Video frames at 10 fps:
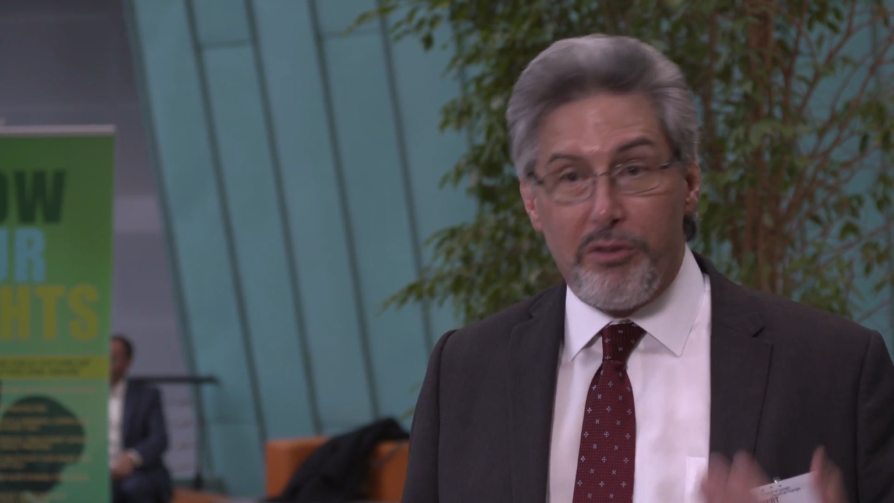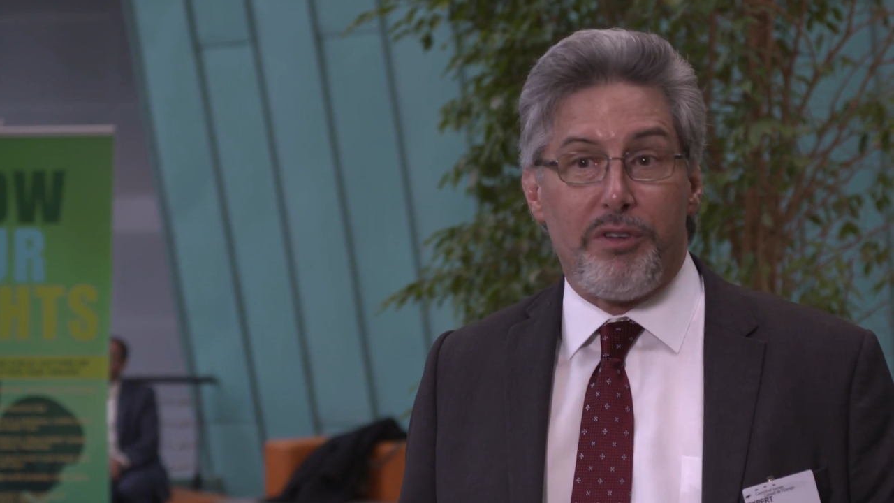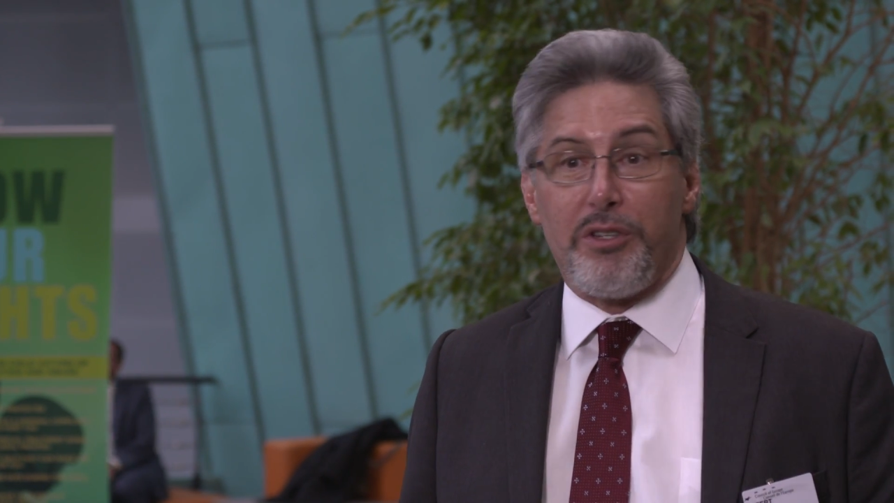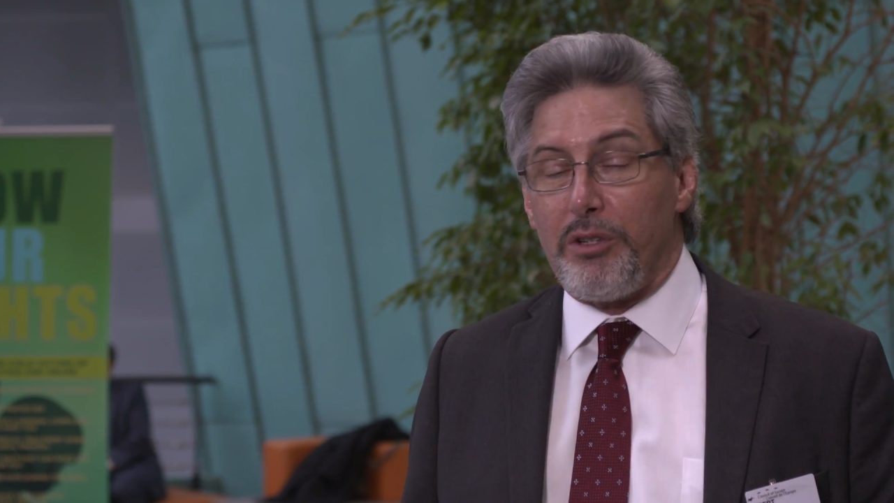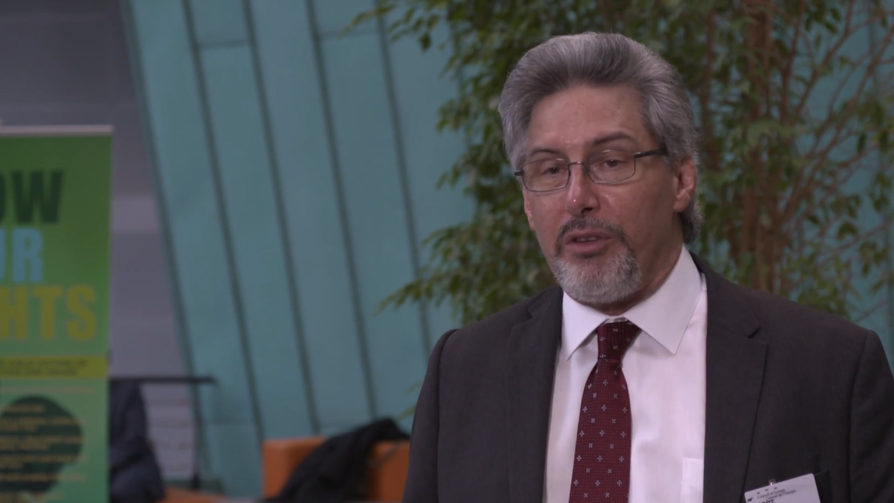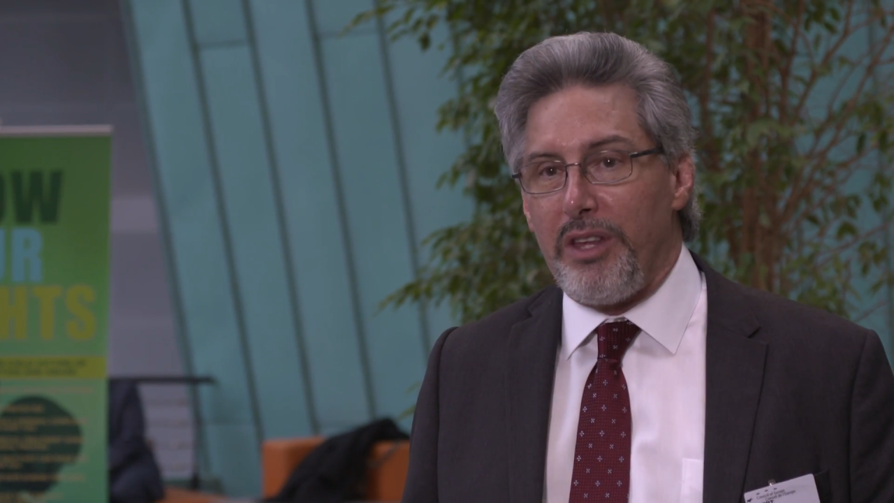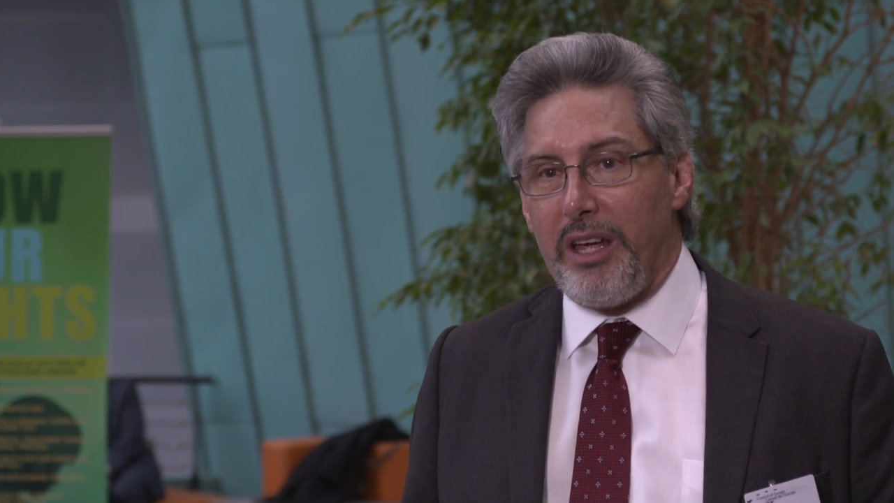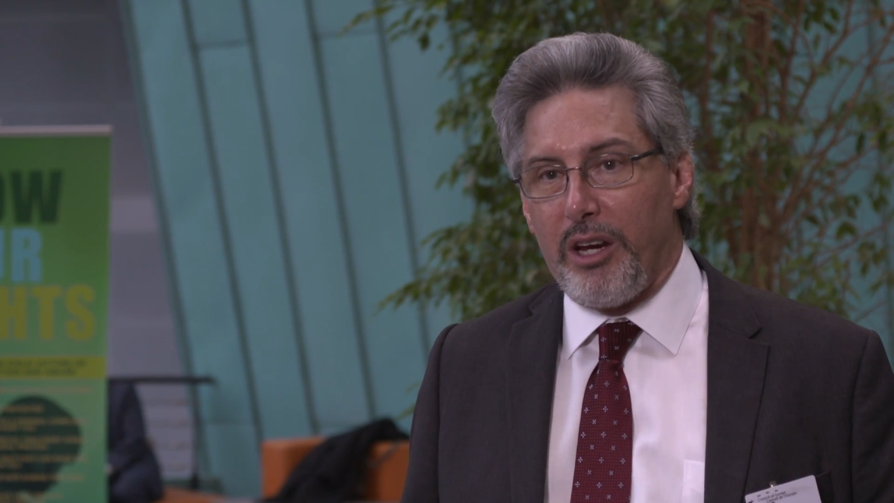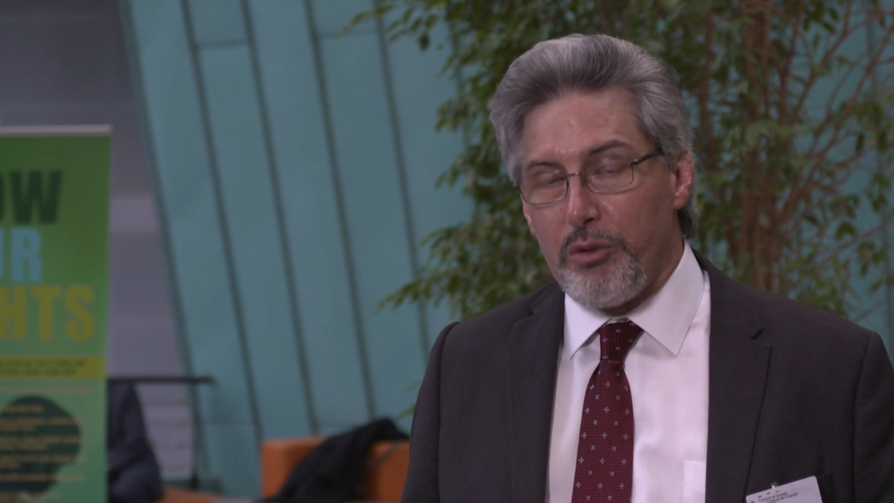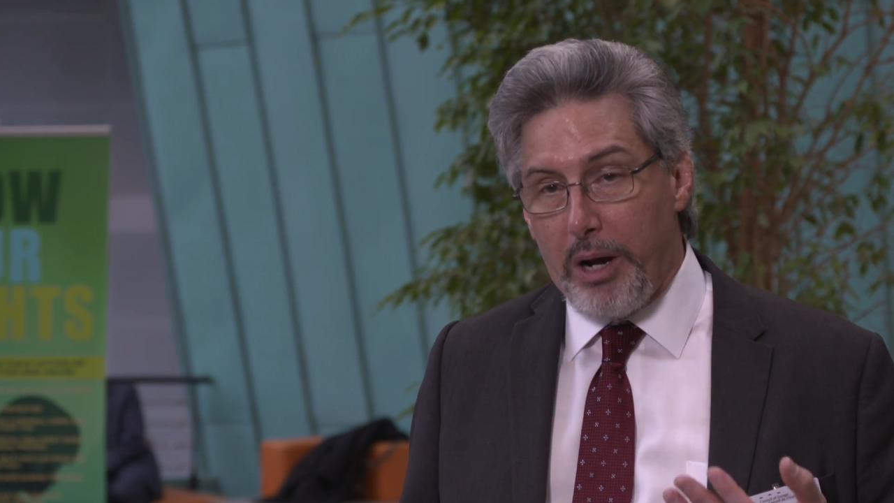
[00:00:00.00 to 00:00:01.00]
physical
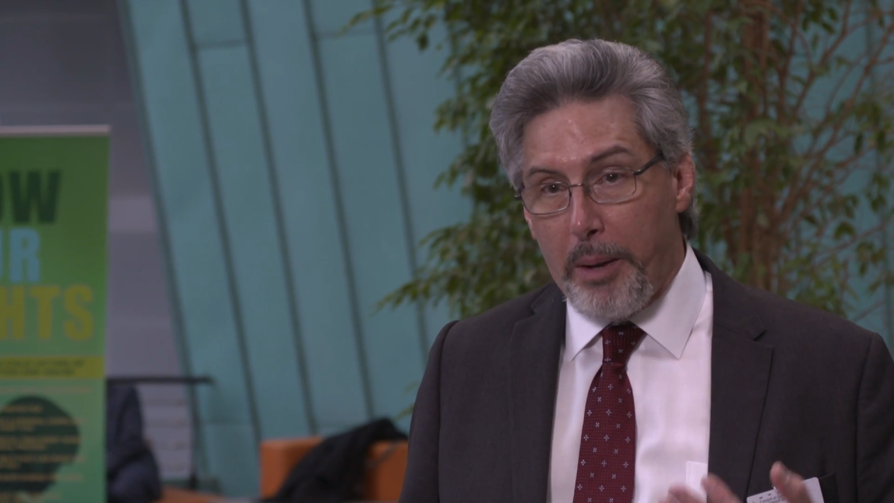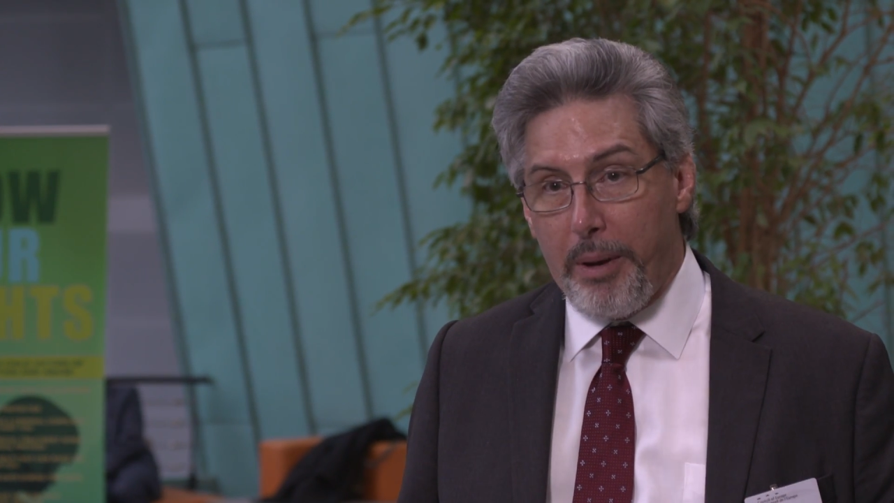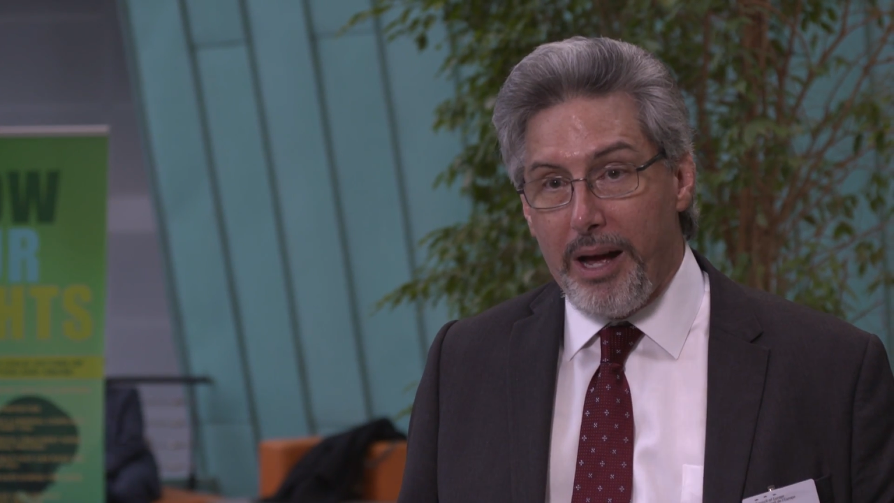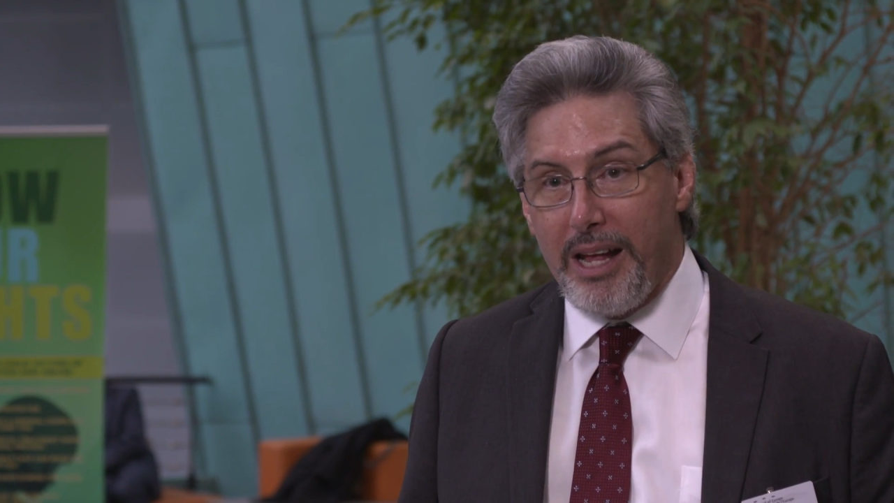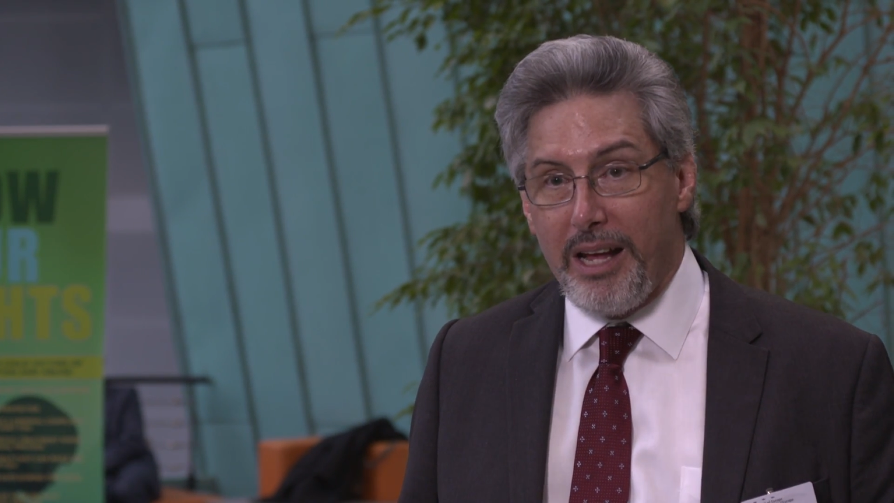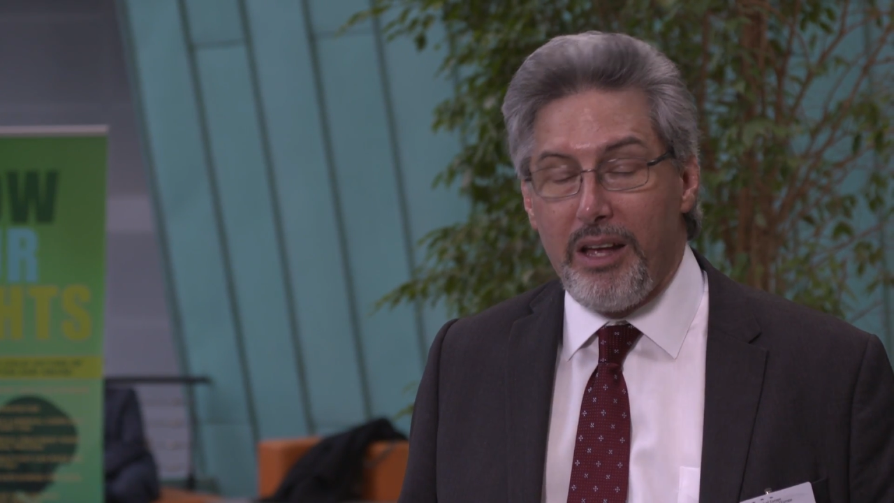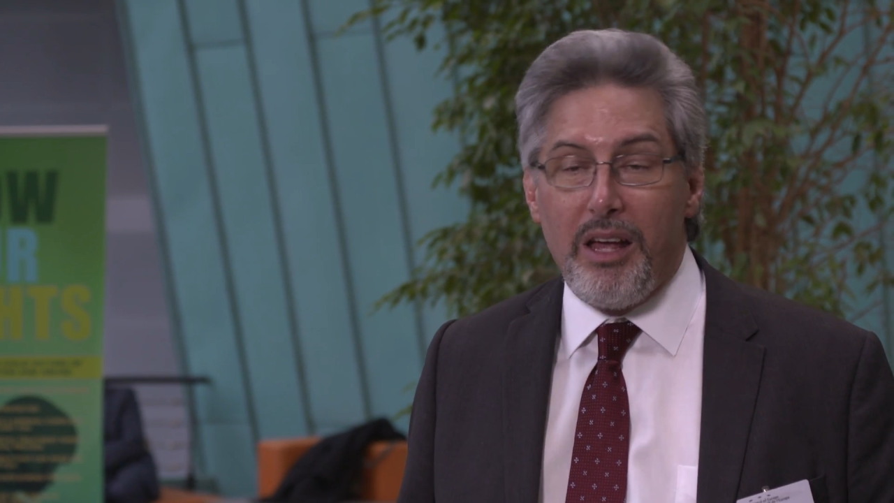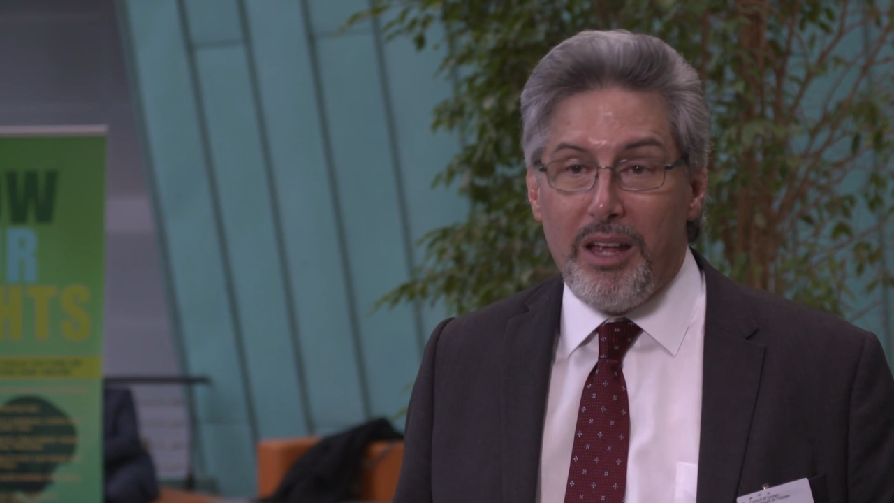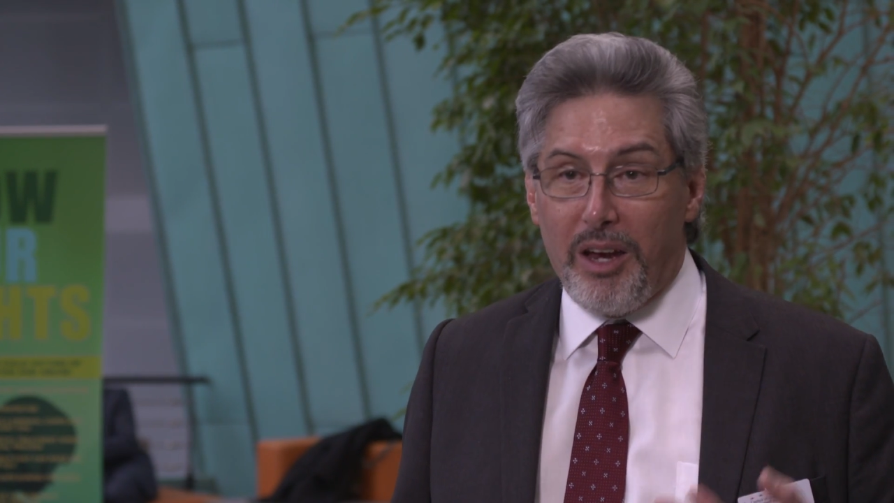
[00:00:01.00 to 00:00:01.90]
things, ride a bike,